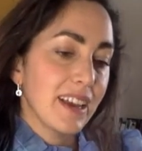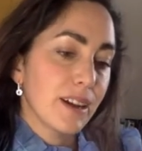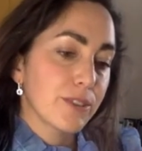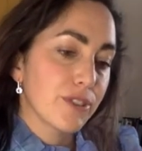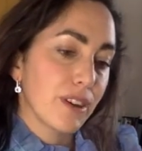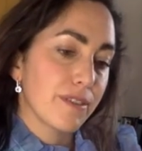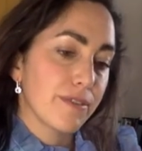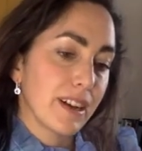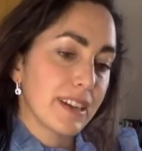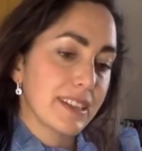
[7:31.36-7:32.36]
I'll try and
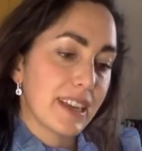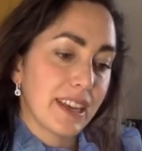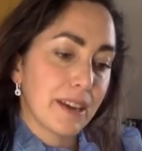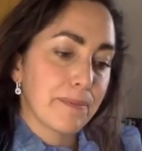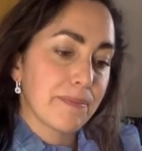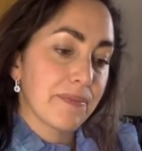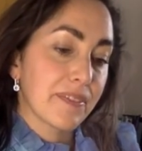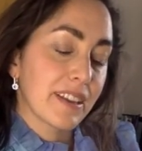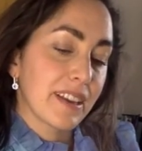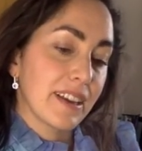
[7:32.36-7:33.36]
find a...
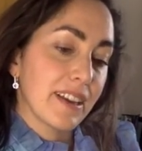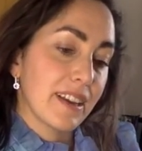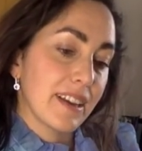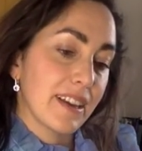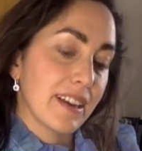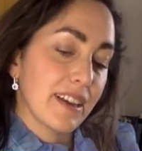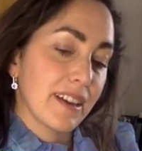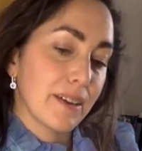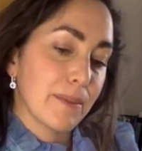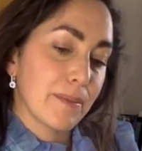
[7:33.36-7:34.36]

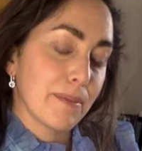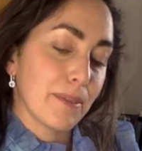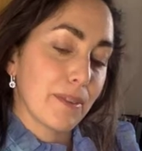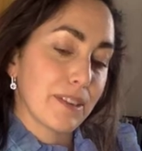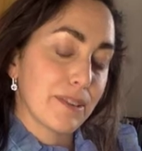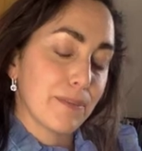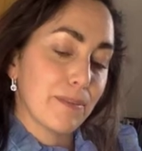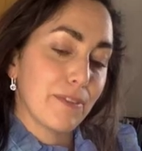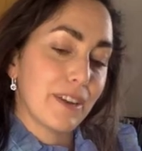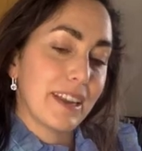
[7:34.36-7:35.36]
there's a
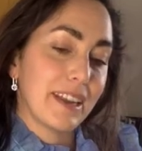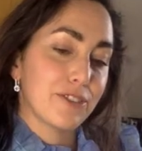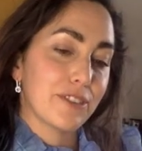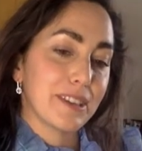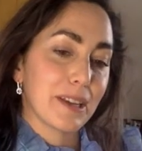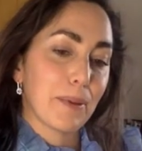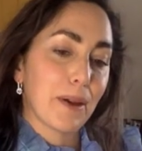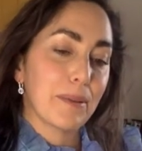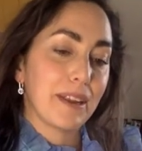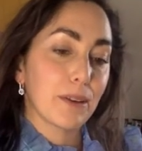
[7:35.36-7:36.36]
really interesting
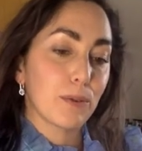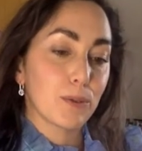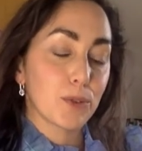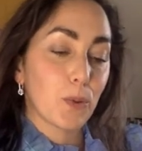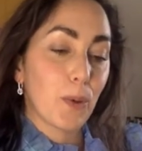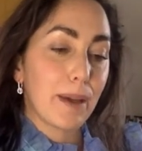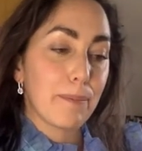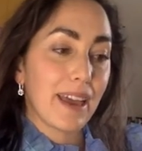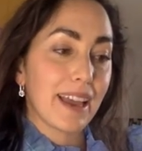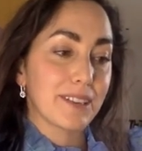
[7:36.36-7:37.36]
poem in here called Square
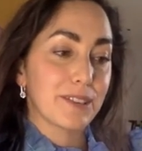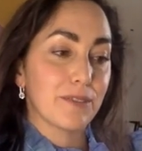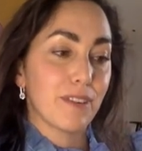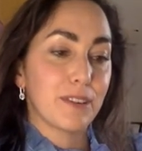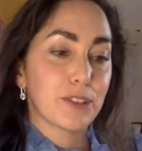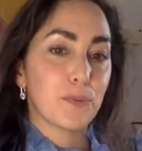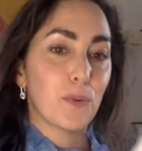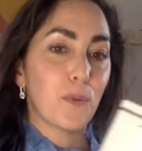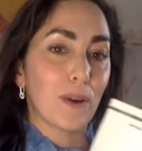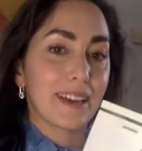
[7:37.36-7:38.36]
Peg, just a very
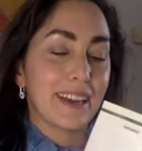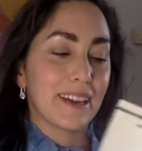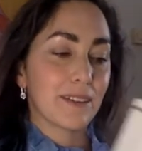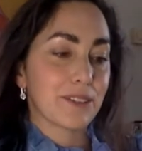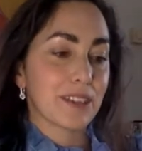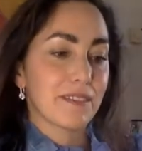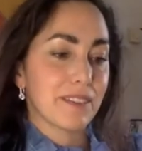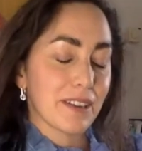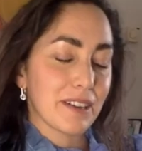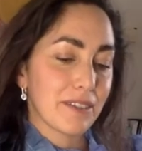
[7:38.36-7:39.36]
small one here. I'll just give
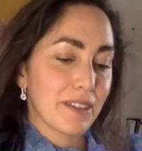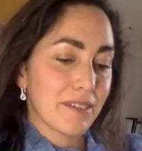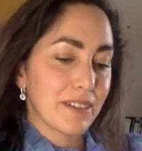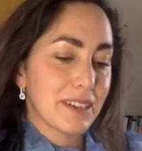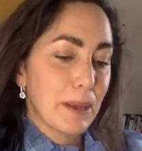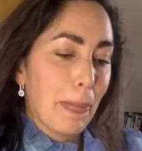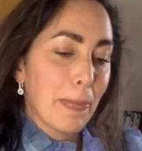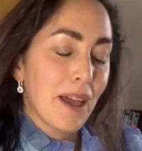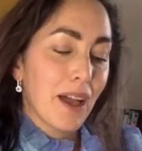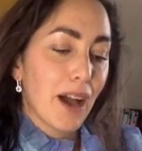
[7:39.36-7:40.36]
you that read.
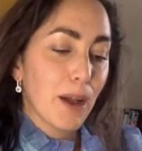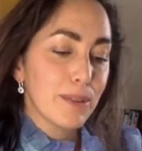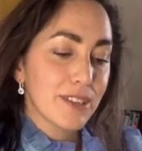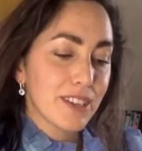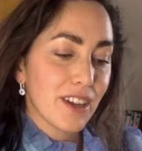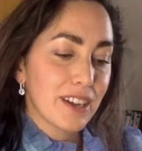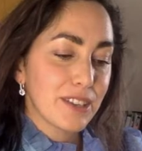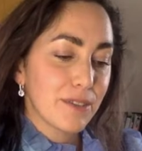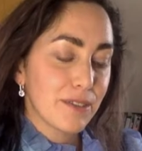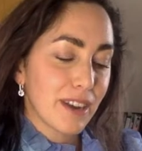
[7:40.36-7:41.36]
I was a knight
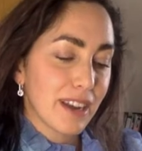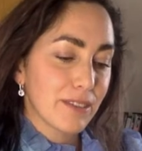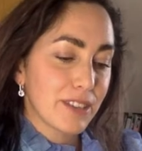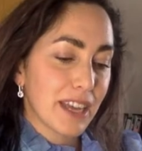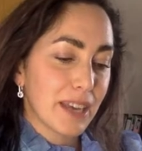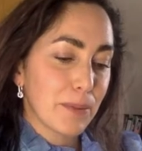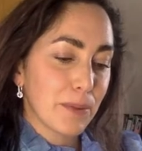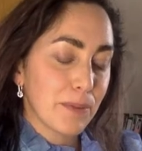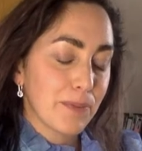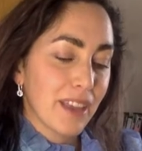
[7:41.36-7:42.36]
of the round
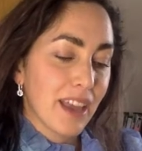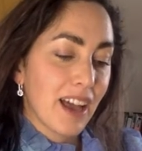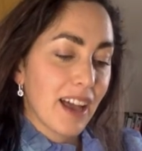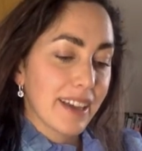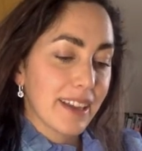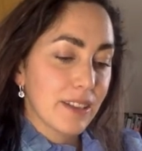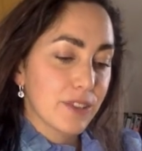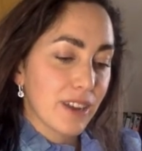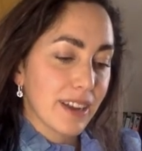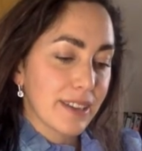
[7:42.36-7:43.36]
table. I killed
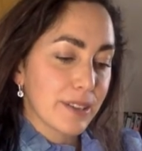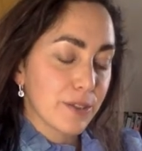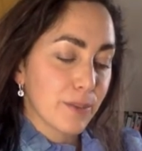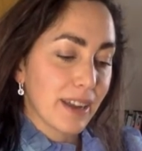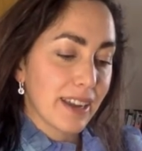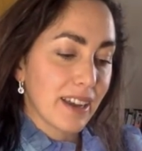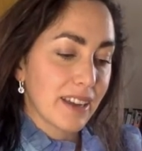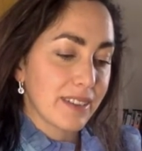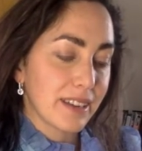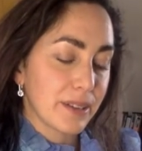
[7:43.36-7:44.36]
dragons for my
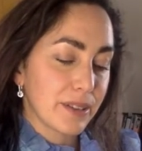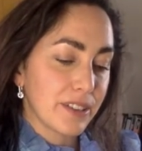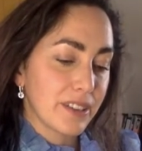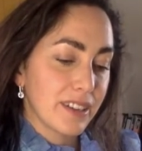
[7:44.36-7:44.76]
livelihood.